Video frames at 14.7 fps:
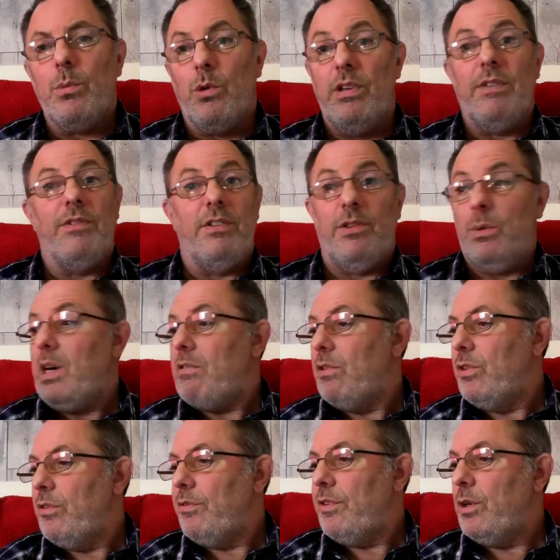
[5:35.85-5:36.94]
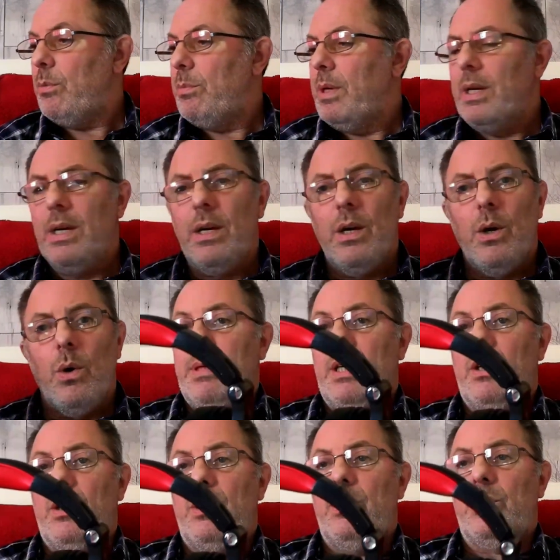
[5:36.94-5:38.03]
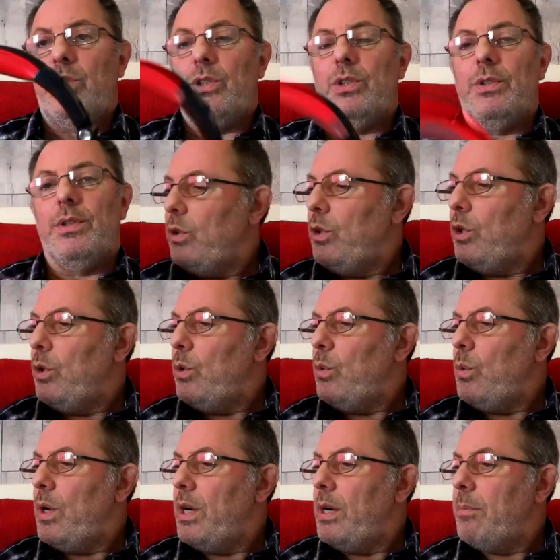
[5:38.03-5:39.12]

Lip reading: or even if you are on the film, because you